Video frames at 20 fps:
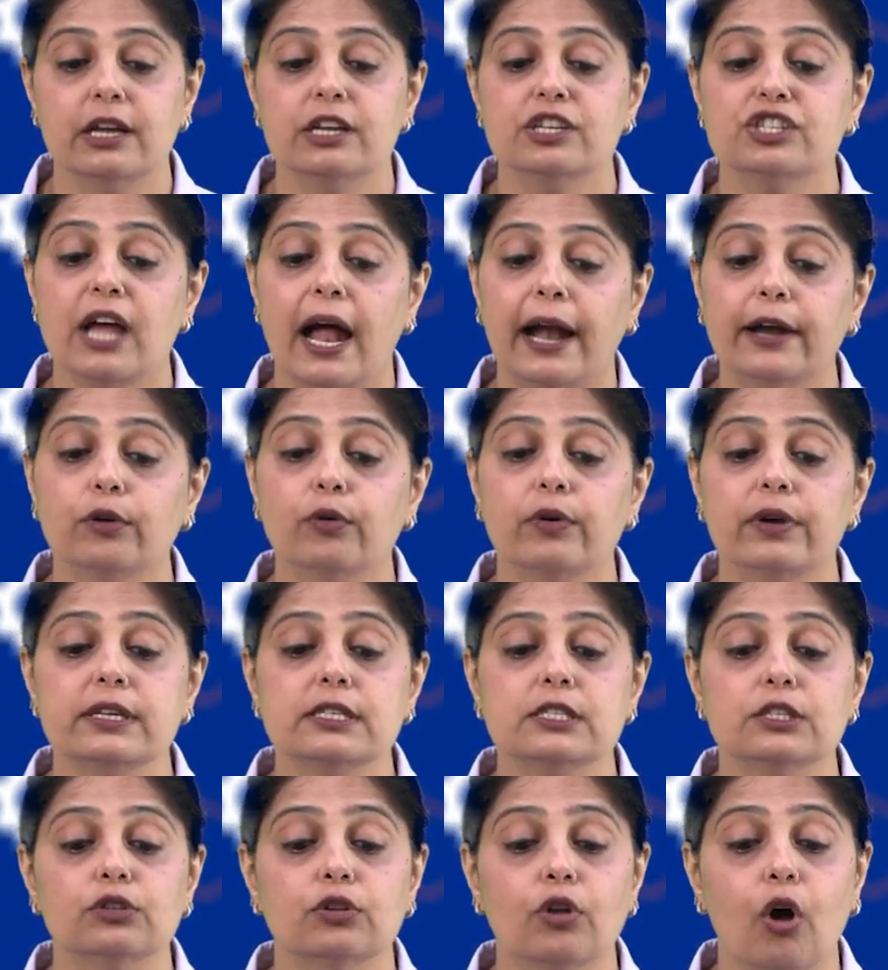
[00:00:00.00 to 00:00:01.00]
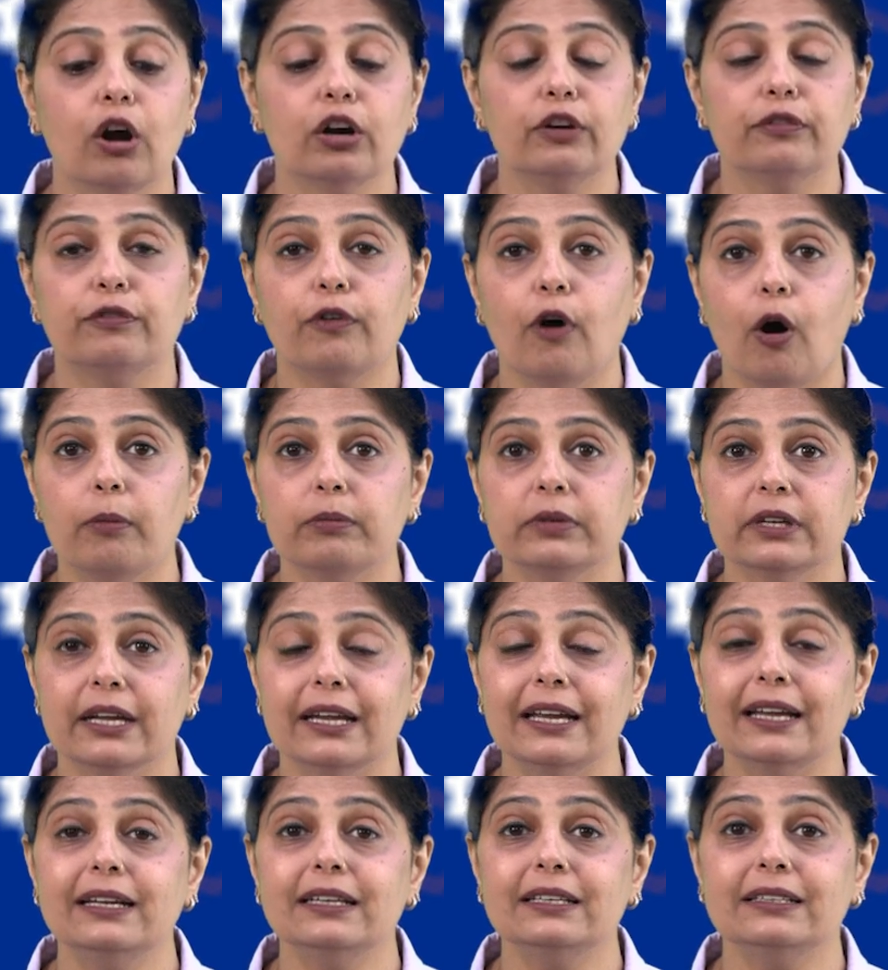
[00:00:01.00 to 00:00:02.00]
Shadow is not formed
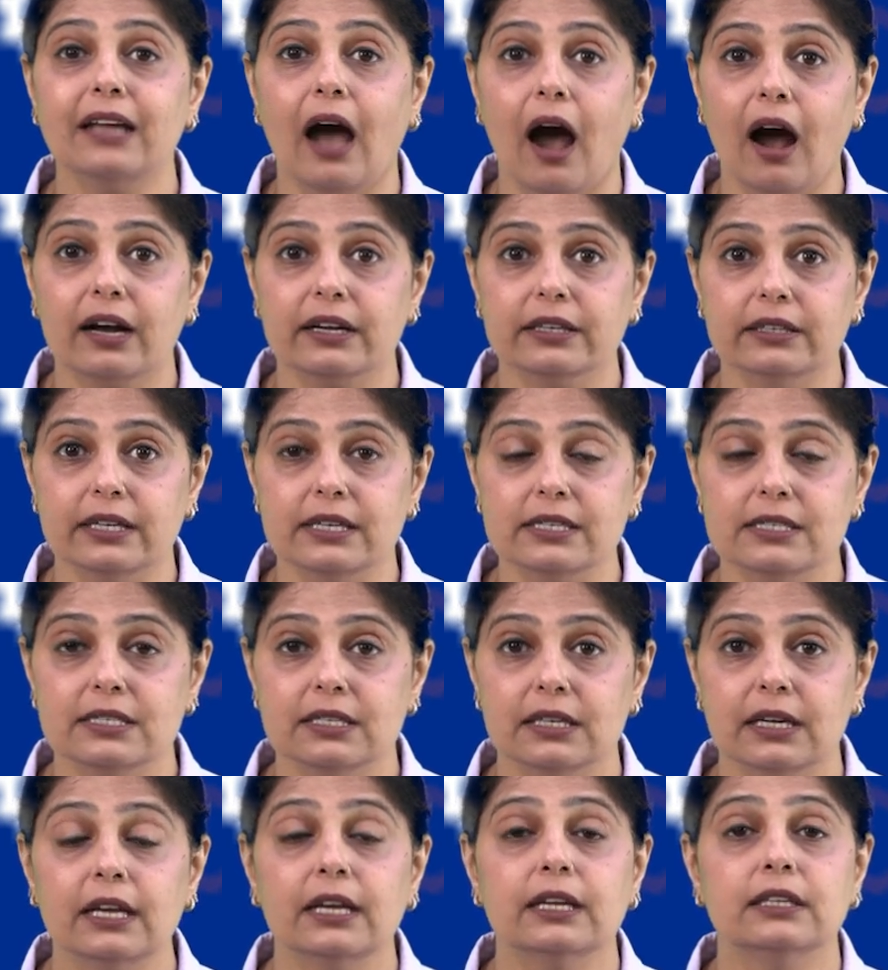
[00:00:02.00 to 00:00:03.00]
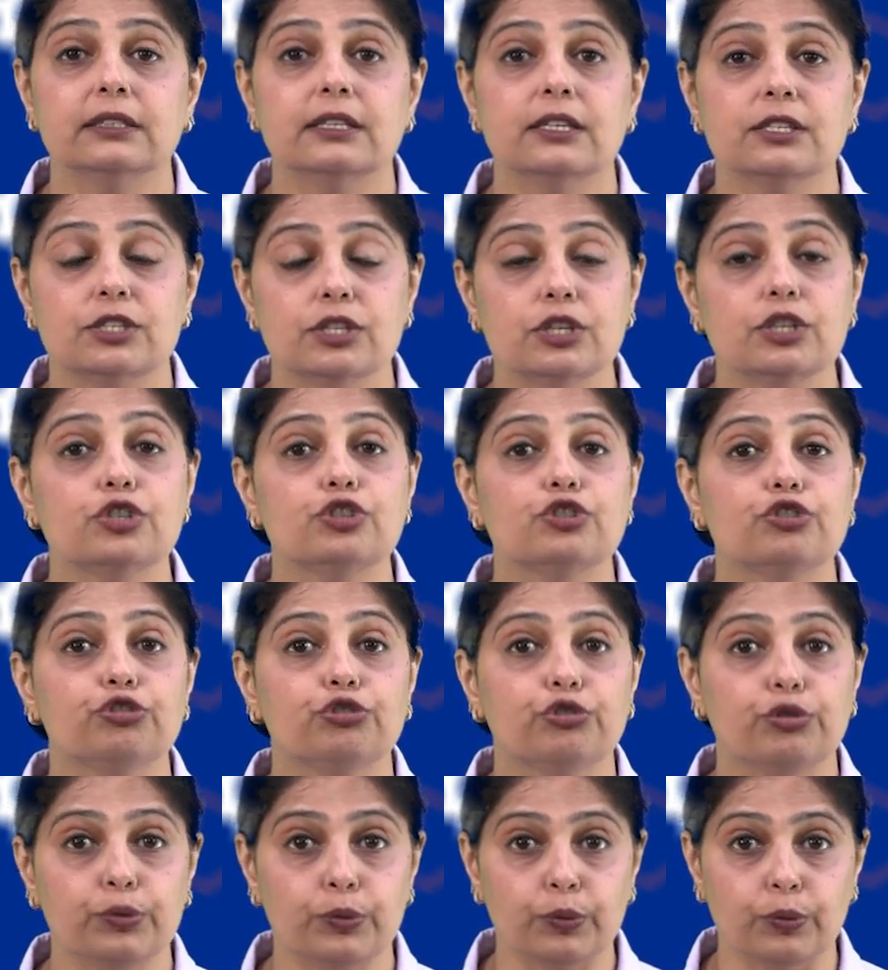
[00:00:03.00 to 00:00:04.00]
in darkness. This is
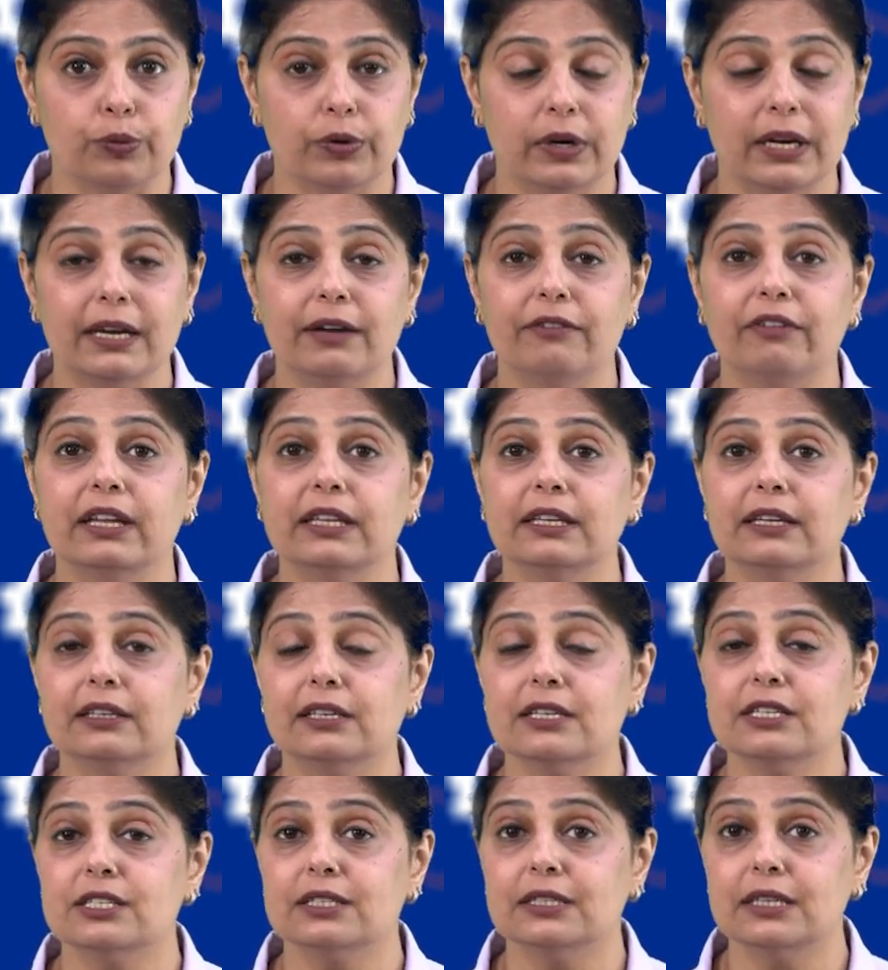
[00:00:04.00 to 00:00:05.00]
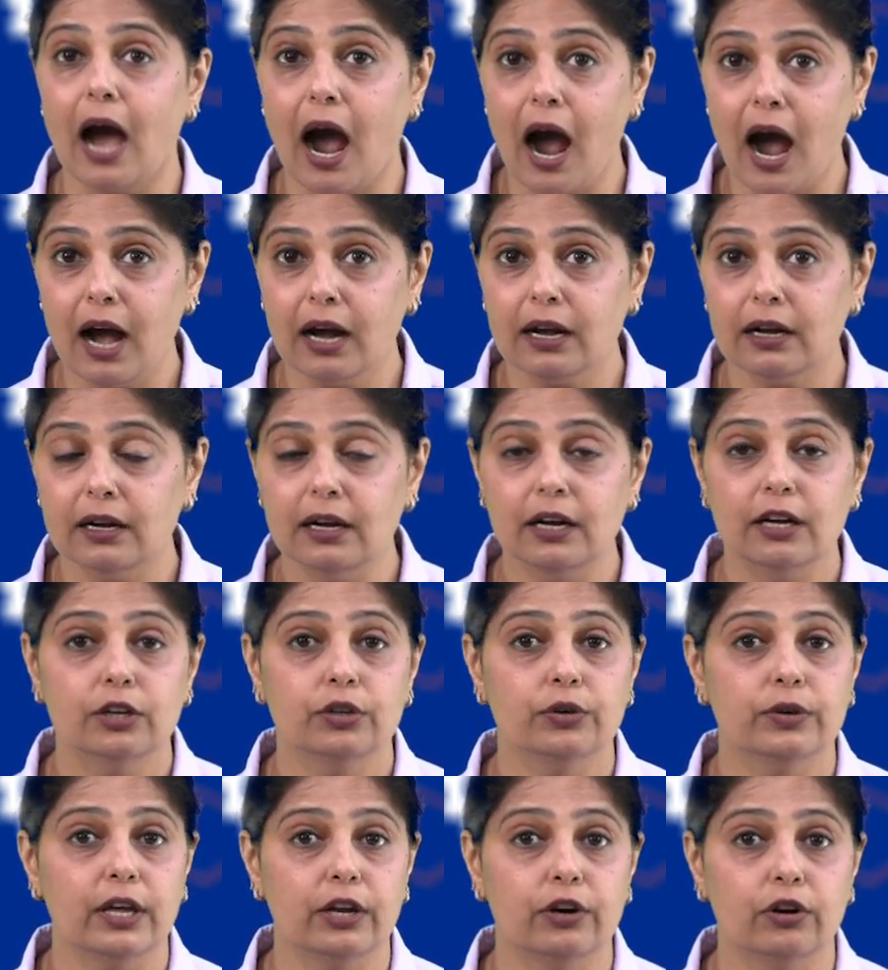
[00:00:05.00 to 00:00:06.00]
true. When it is dark,
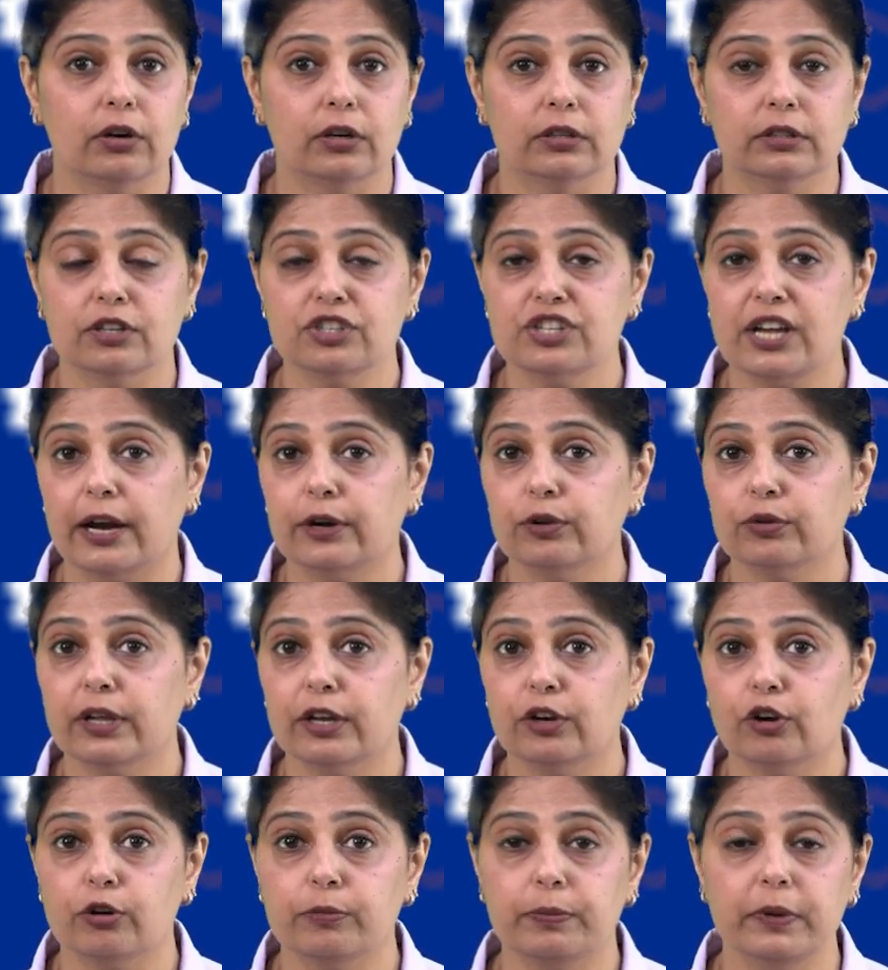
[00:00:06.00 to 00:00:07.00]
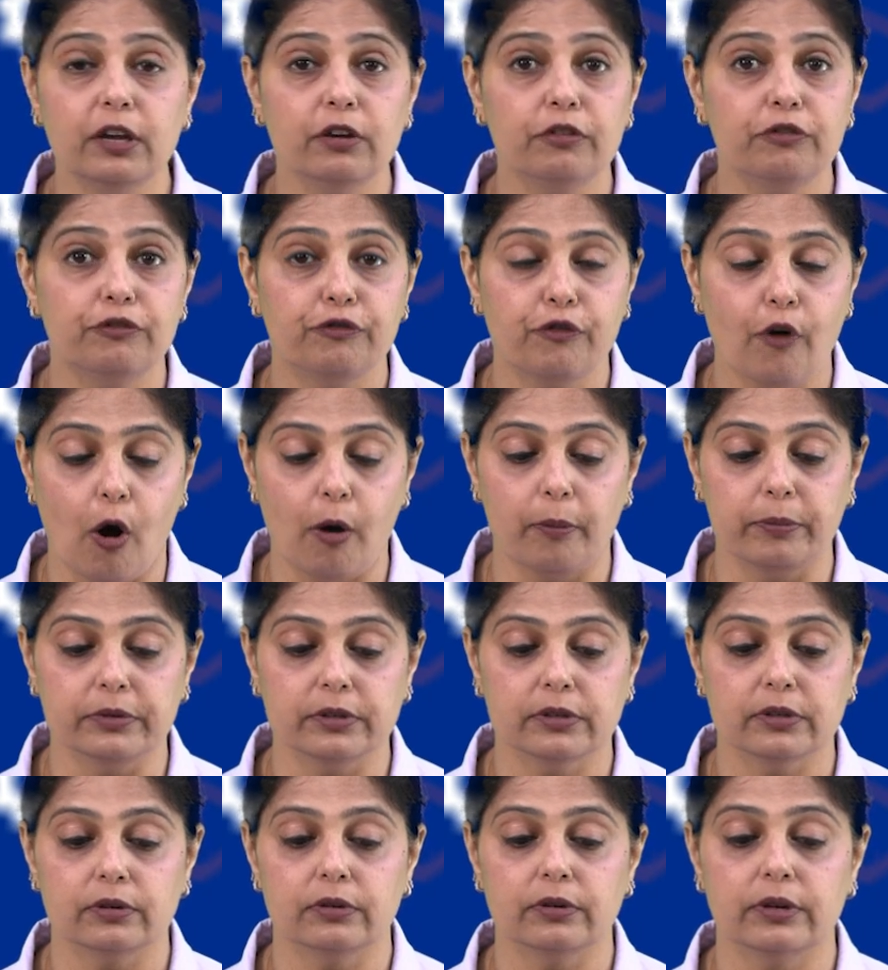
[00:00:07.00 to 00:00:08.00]
the shadow cannot be
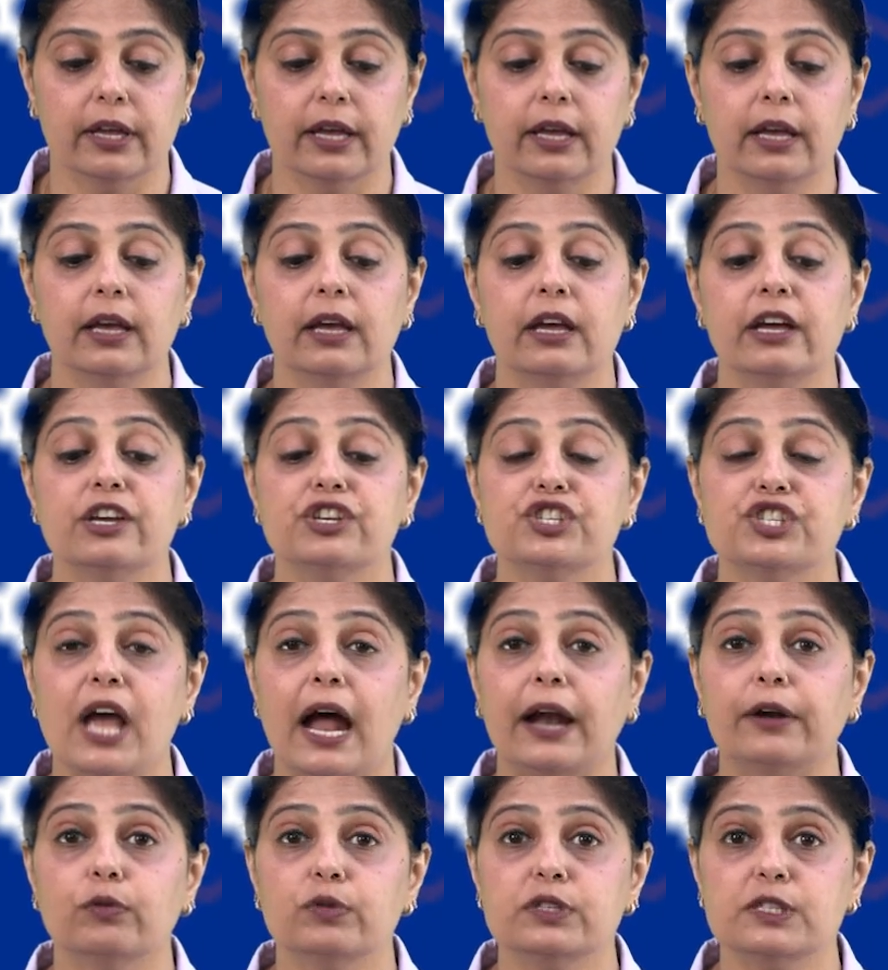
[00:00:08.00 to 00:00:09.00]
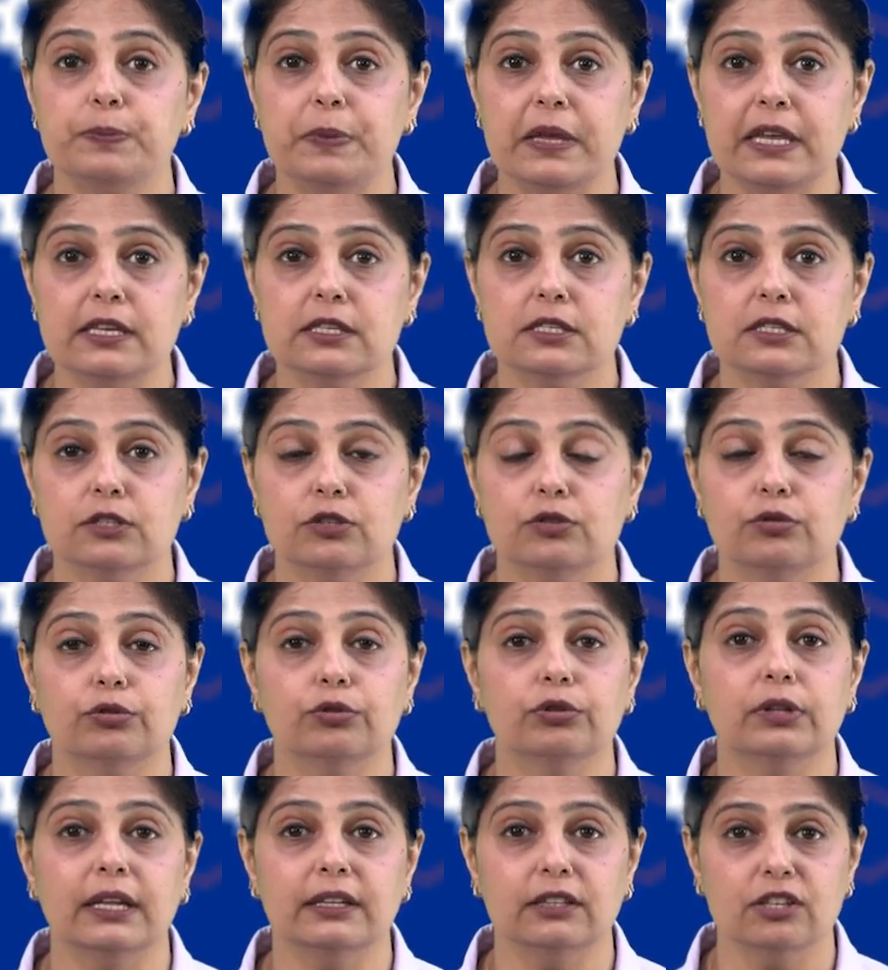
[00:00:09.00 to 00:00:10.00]
formed, okay. Shadow speaks. Do
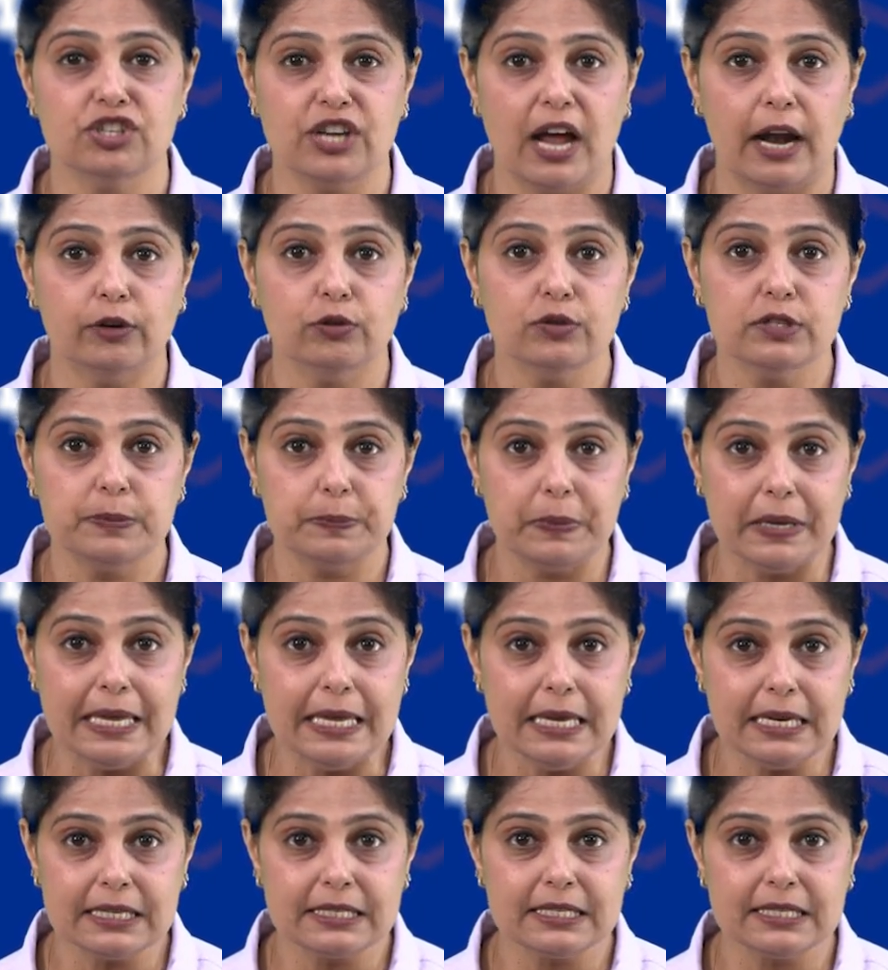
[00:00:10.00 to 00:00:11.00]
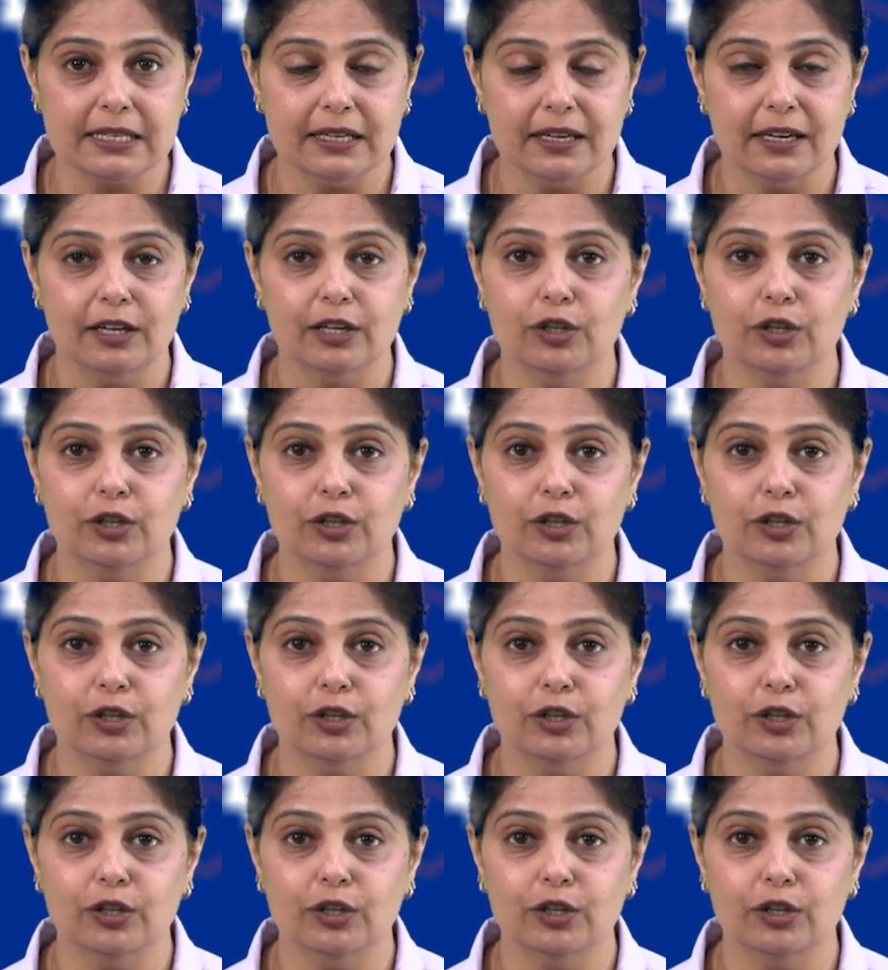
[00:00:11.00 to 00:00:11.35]
you think the shadow speaks?